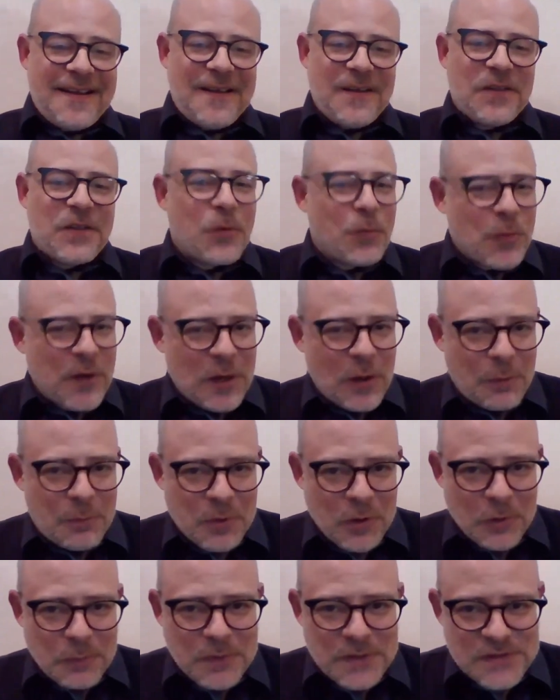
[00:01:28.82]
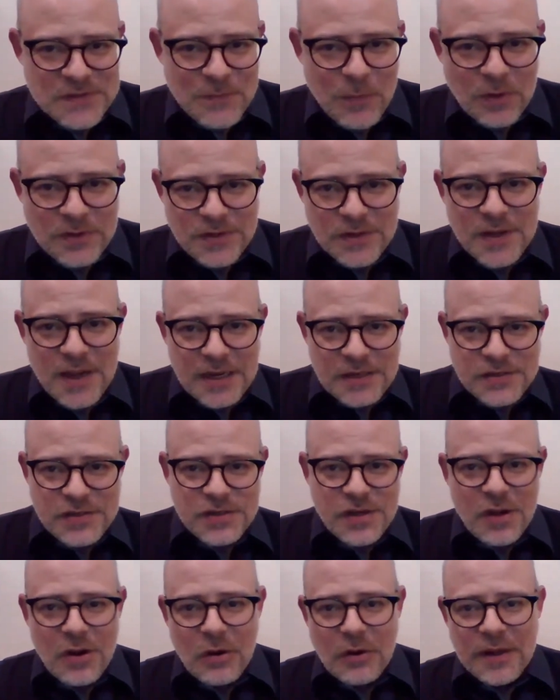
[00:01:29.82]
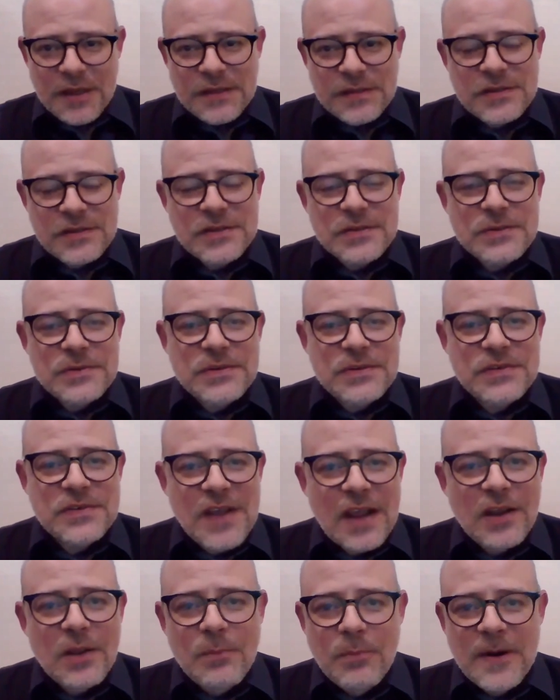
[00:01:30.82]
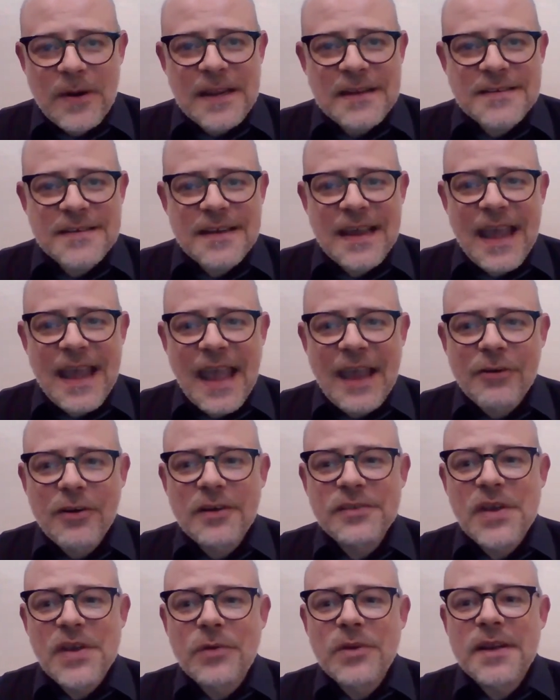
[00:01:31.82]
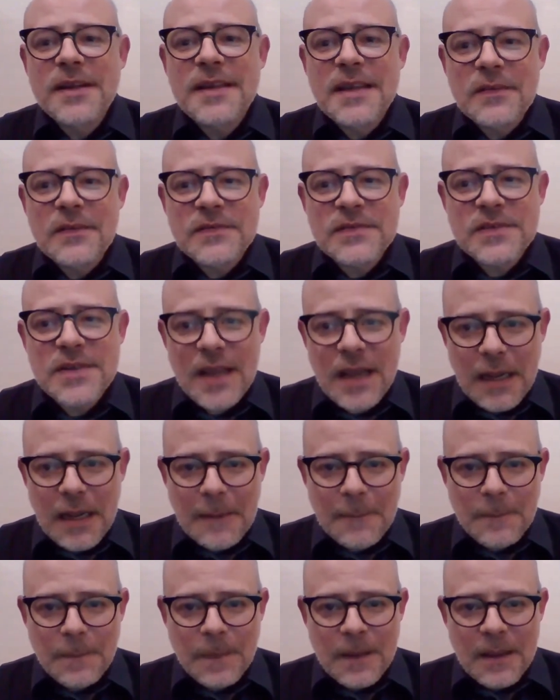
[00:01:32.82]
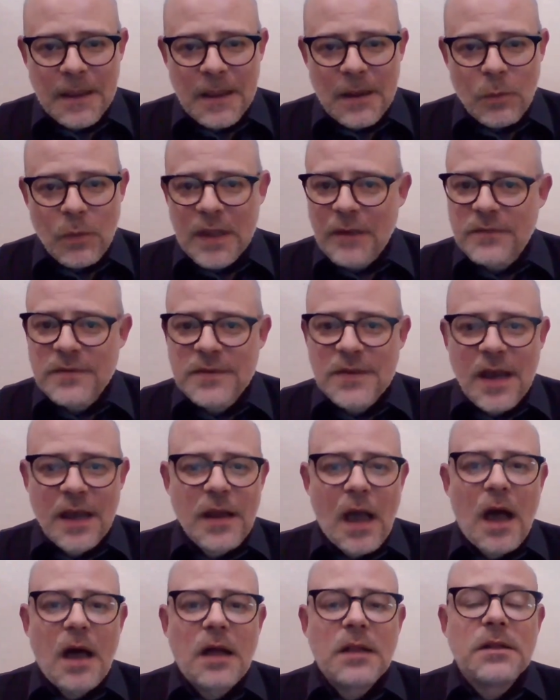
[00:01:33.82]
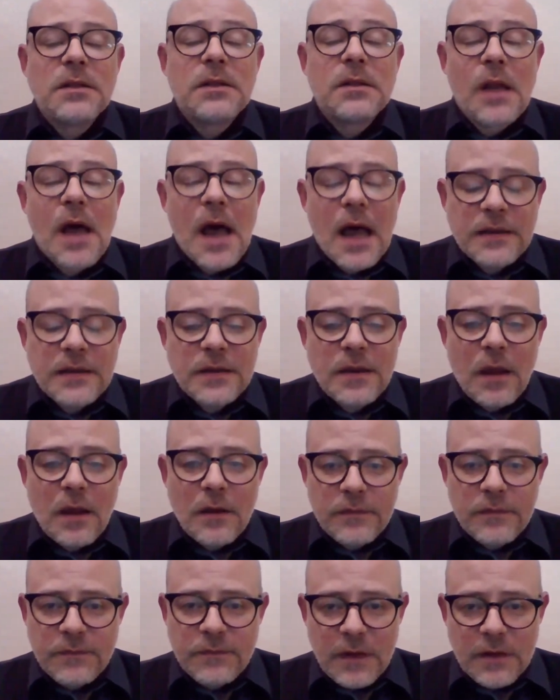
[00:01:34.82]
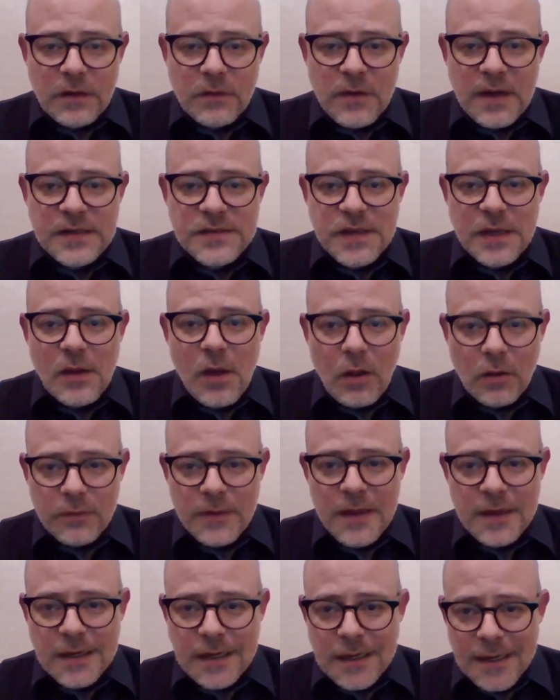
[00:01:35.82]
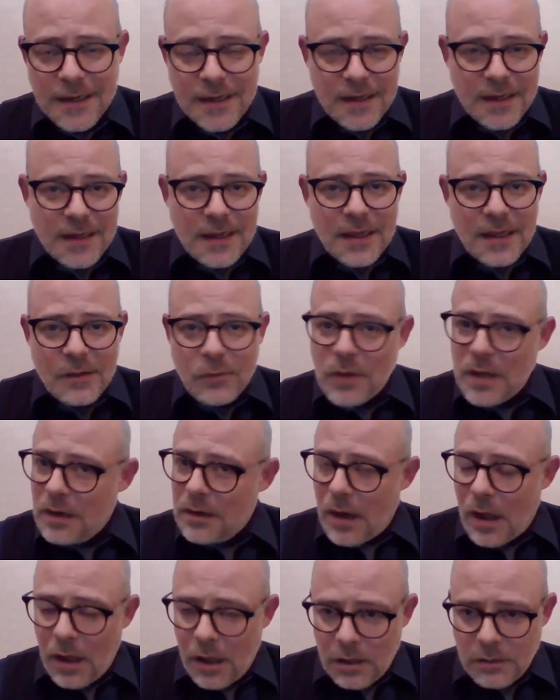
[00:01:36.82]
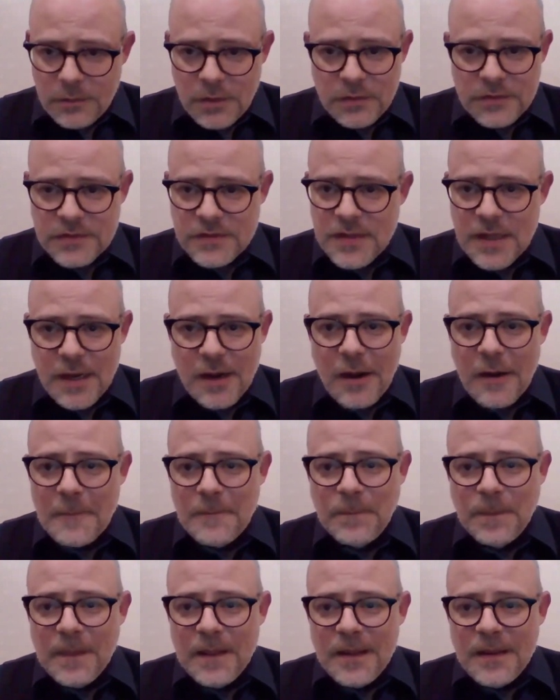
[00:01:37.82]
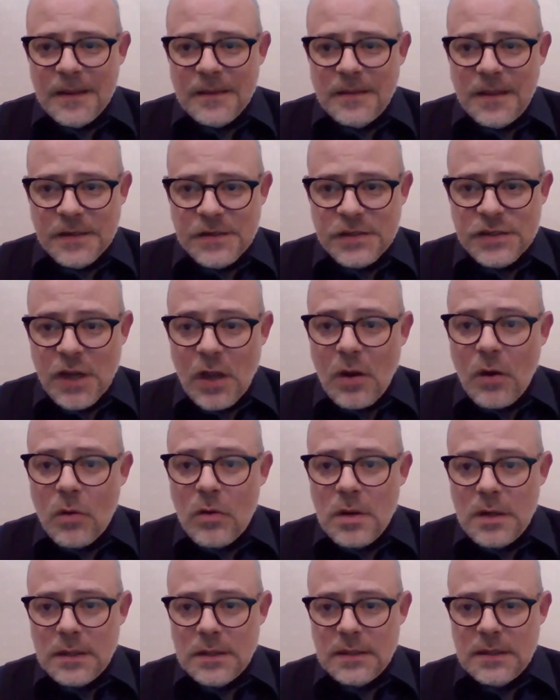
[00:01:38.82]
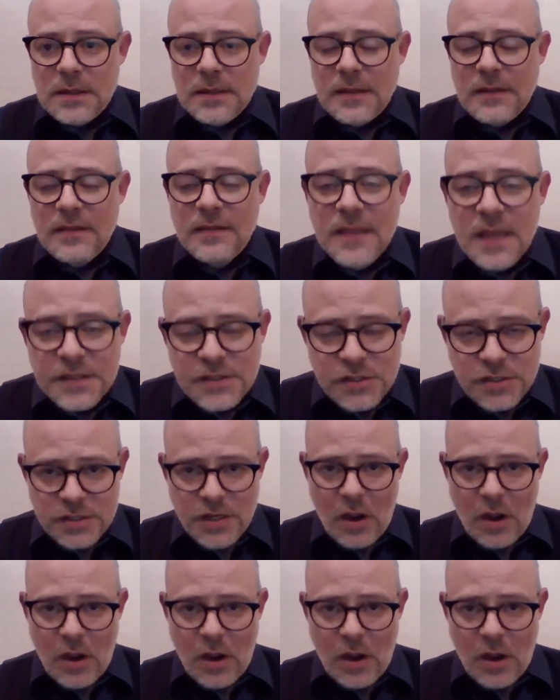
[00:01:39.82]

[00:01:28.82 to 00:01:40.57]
the real purpose for tonight's show is to celebrate Arizona Gives Day. We have done a lot of fundraising already. We are almost there. This show is